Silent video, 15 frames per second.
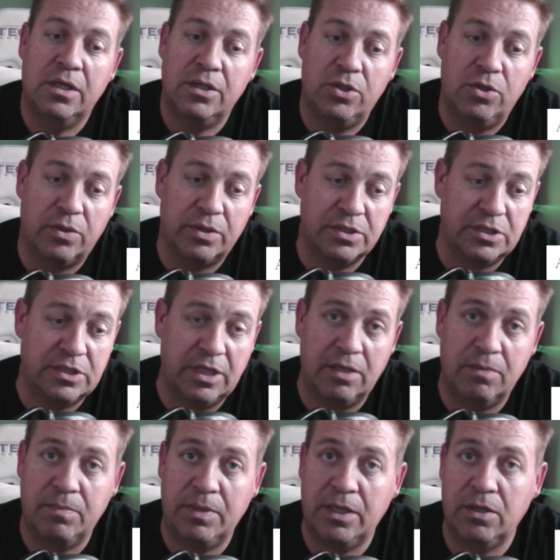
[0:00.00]
You can send
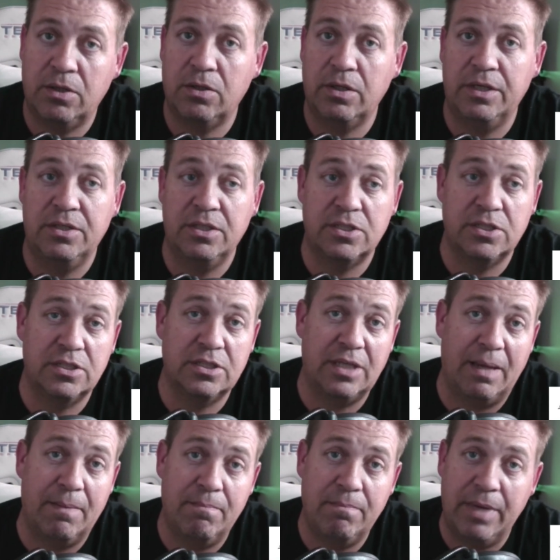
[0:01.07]
them here. And this is
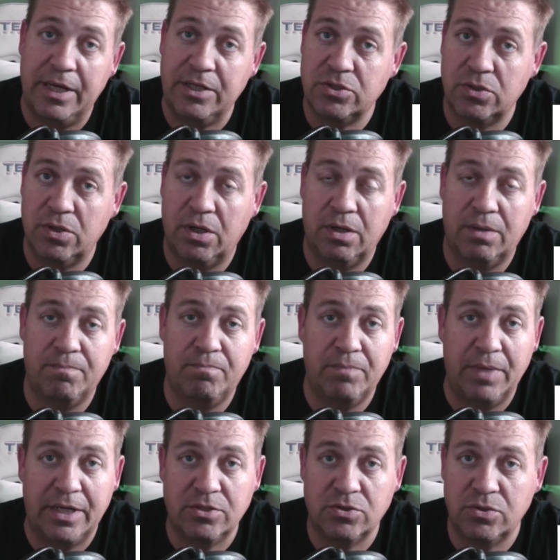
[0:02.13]
that major hub,
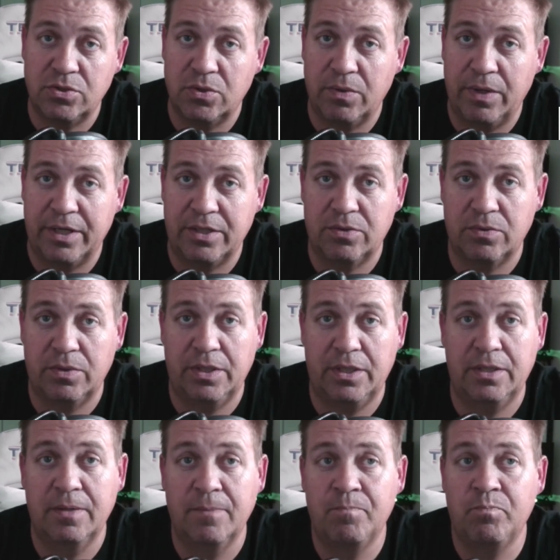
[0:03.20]
major
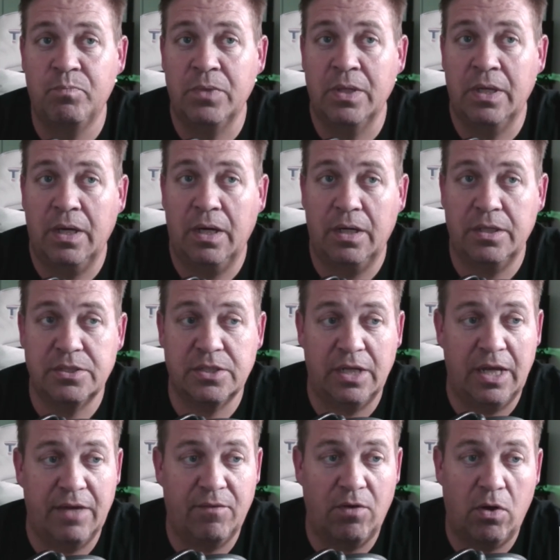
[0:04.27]
directory. It's going
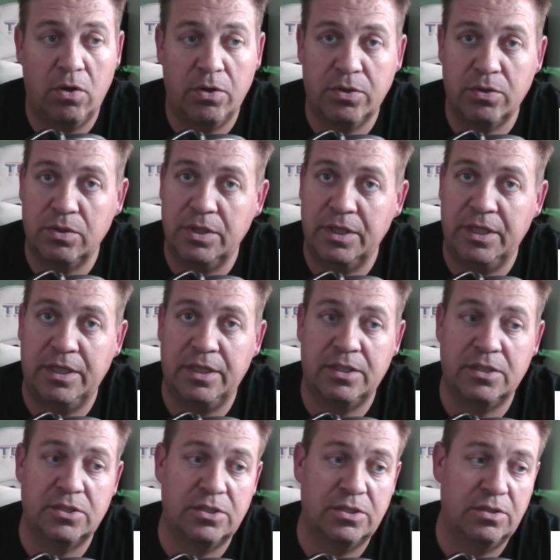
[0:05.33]
to have all your
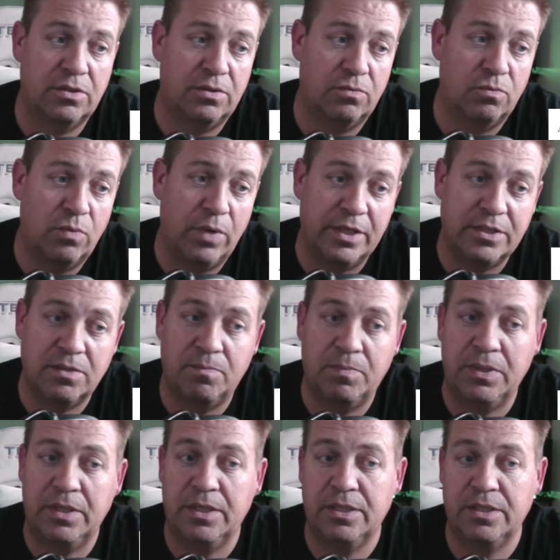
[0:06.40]
links,
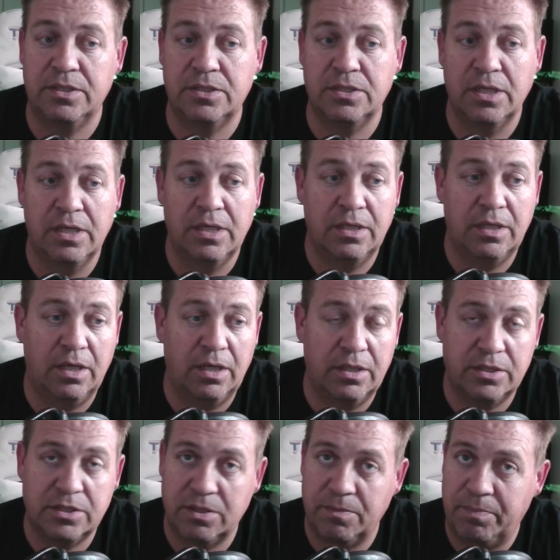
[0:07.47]
recipes,
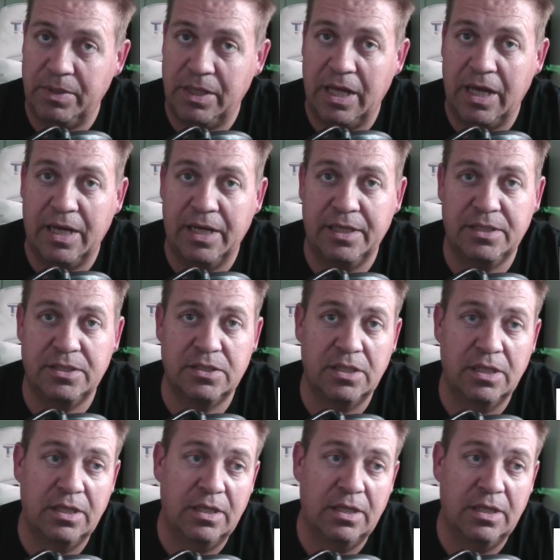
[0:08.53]
supplies.